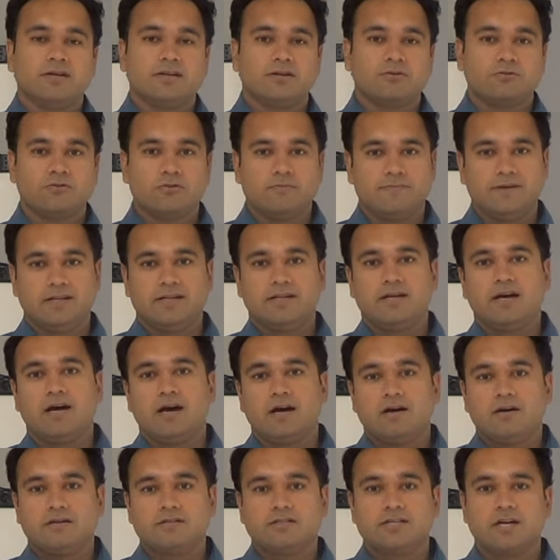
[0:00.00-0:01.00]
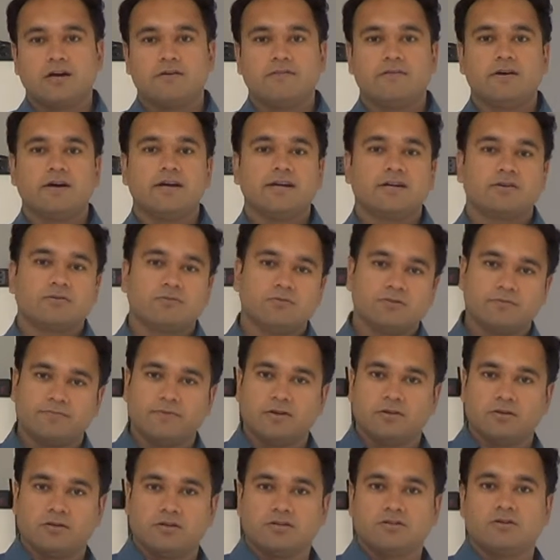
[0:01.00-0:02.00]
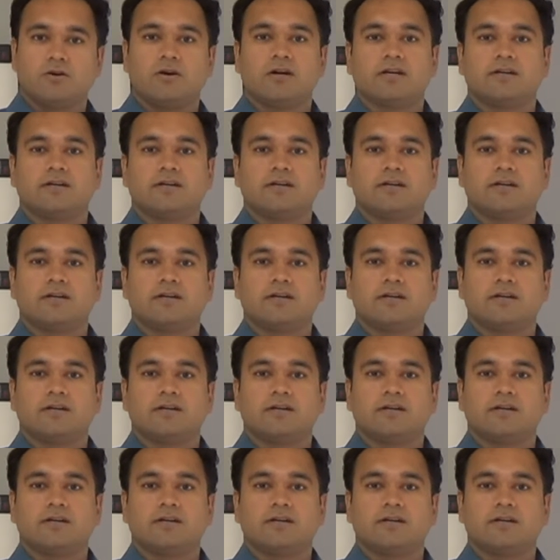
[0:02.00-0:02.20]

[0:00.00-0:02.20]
it could be in the Java, it could be on the